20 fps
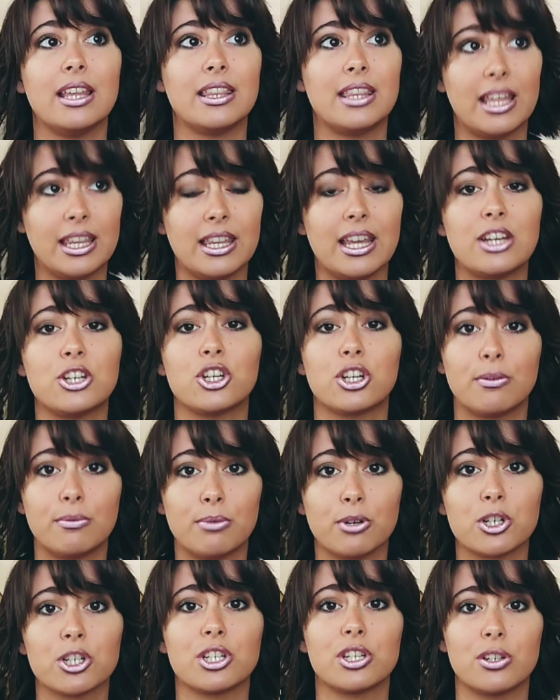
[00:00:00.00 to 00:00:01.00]
then they
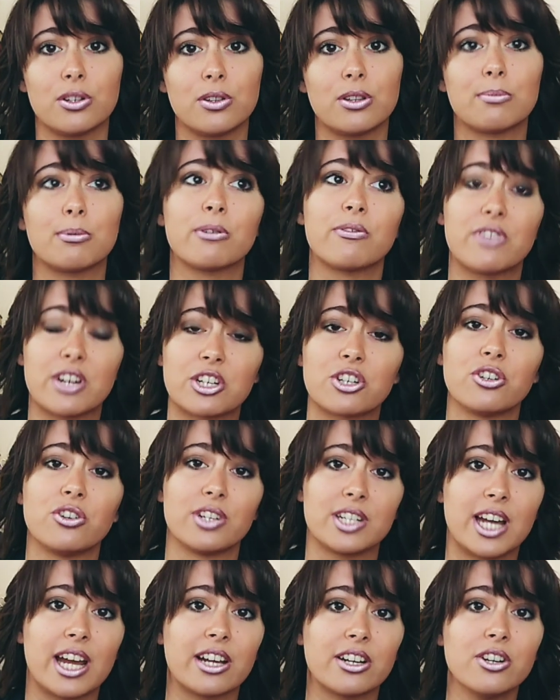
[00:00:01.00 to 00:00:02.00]
should pursue the
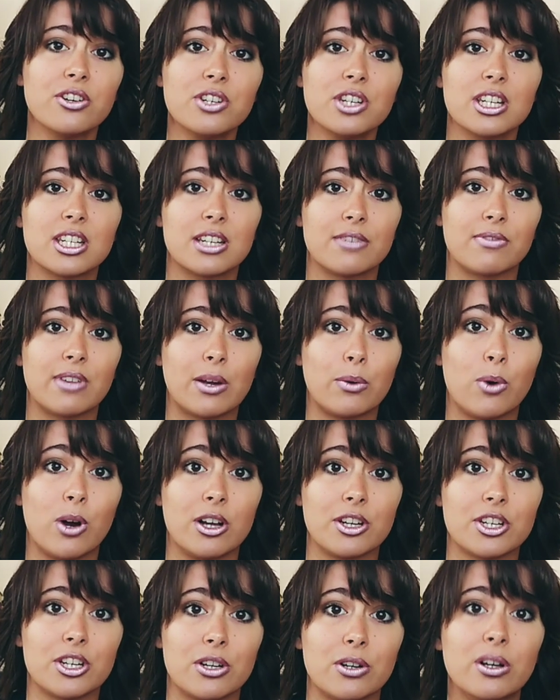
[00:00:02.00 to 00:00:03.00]
professional diagnosis if they
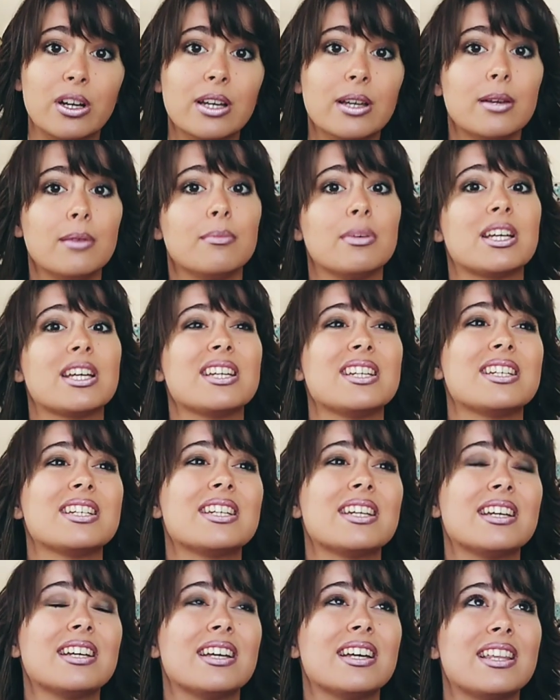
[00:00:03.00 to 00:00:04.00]
want to,
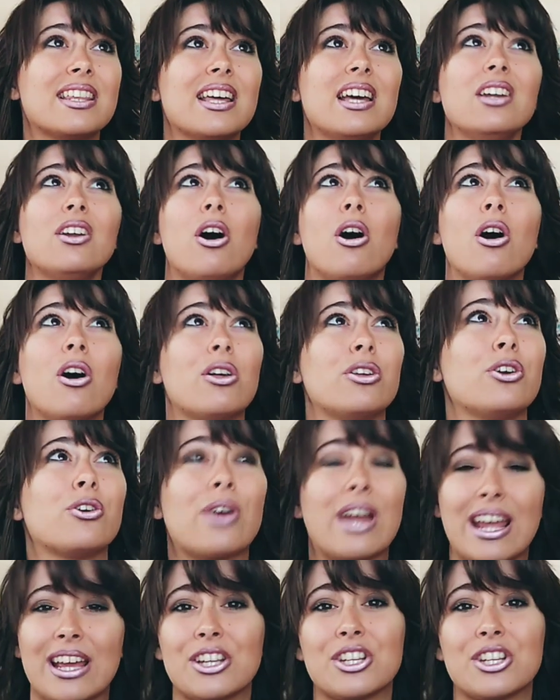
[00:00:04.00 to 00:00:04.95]
because then all your